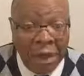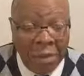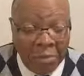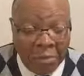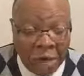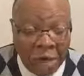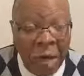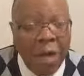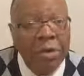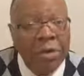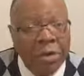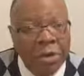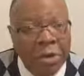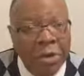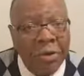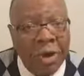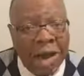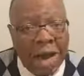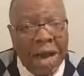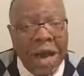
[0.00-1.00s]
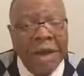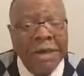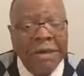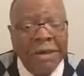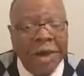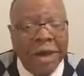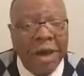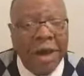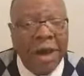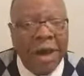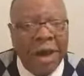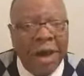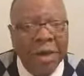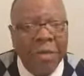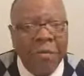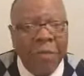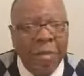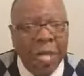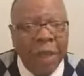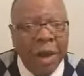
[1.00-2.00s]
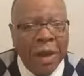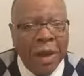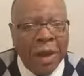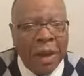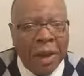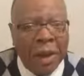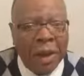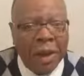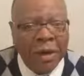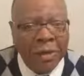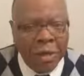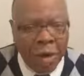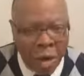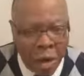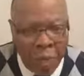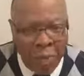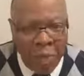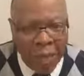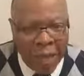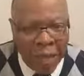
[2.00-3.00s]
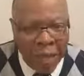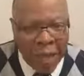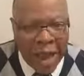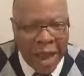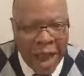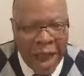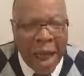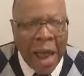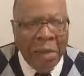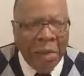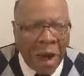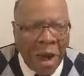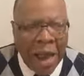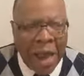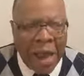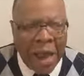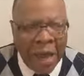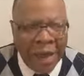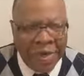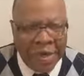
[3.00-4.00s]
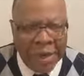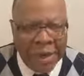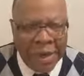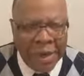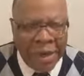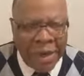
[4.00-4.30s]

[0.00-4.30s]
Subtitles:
But also ask God to open our eyes,